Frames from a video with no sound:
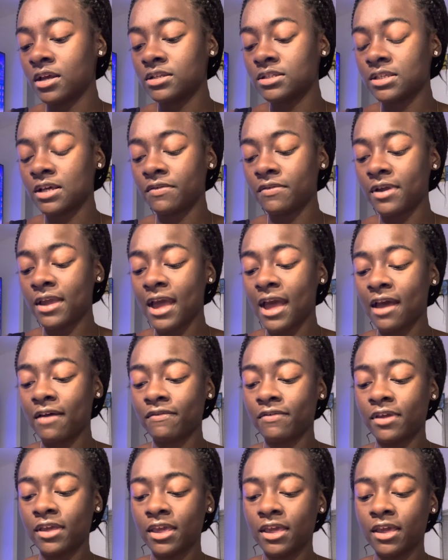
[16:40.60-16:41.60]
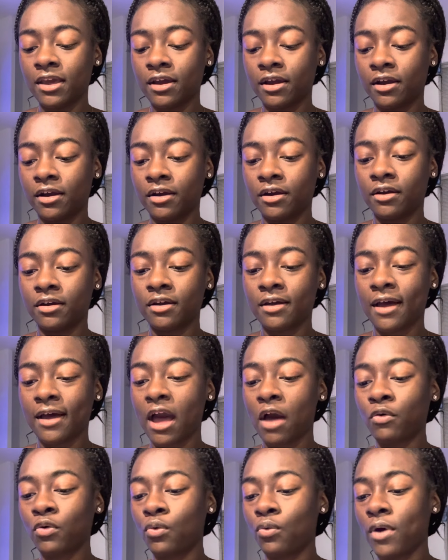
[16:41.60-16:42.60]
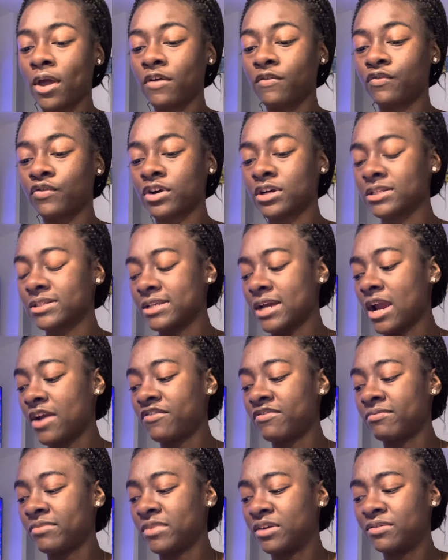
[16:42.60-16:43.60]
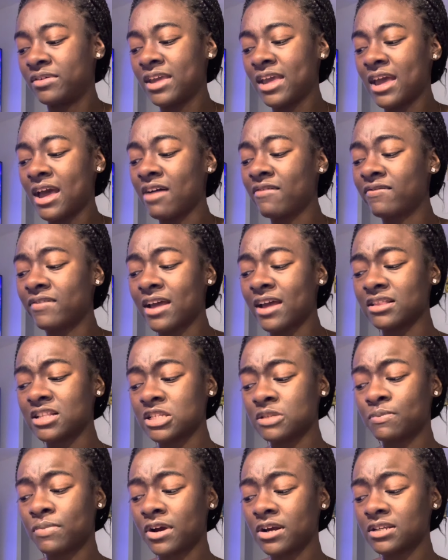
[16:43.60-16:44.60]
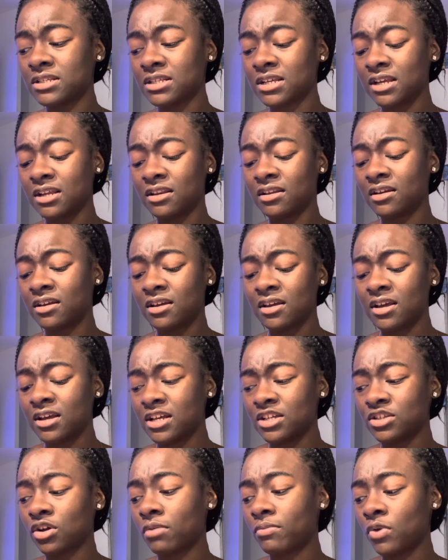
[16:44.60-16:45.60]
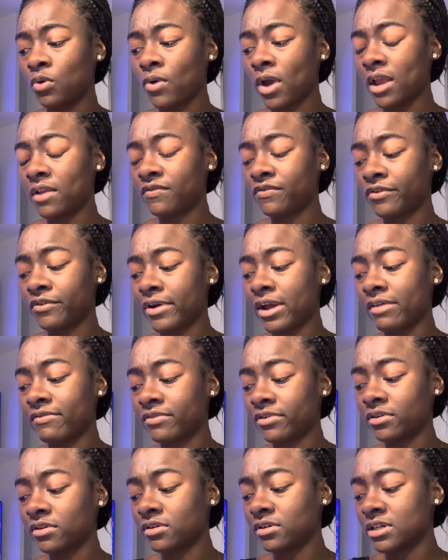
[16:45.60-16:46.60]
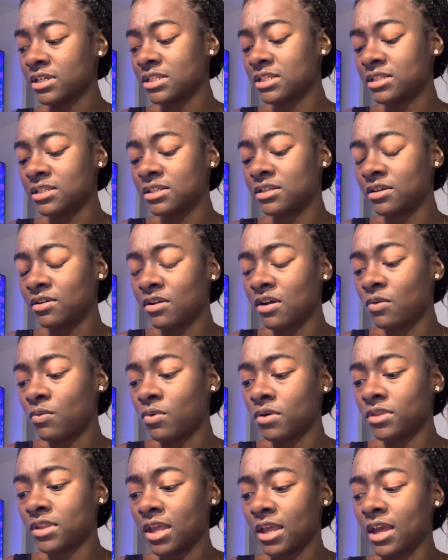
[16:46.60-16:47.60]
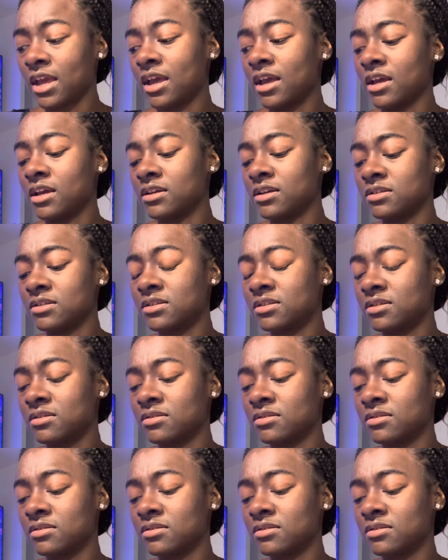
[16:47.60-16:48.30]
So we have here, I will wait for a sign from you. Yeah, I feel like this person is going to be waiting forever because you don't want their ass.